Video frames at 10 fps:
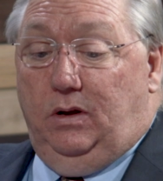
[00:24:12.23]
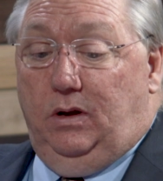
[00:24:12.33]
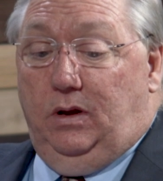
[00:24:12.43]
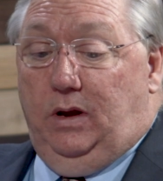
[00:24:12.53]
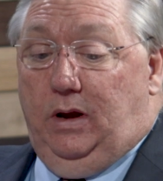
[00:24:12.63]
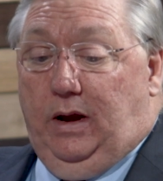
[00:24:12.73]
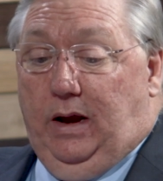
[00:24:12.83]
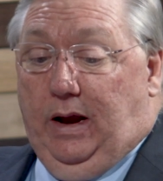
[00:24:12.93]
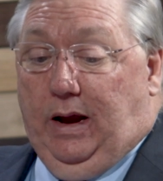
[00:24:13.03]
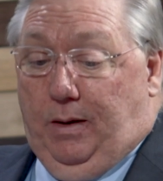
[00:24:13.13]
but it's
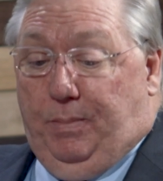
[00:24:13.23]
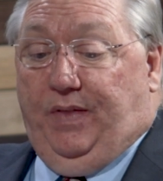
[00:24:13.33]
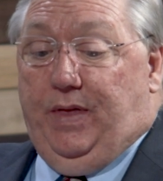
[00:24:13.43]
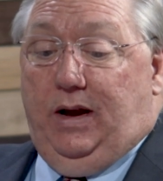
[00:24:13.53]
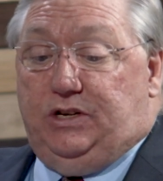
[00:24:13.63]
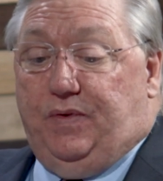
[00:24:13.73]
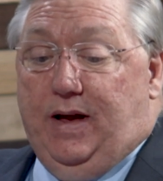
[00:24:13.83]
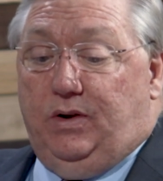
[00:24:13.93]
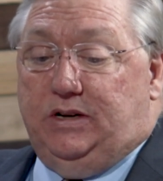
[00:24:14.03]
found. But then it's found.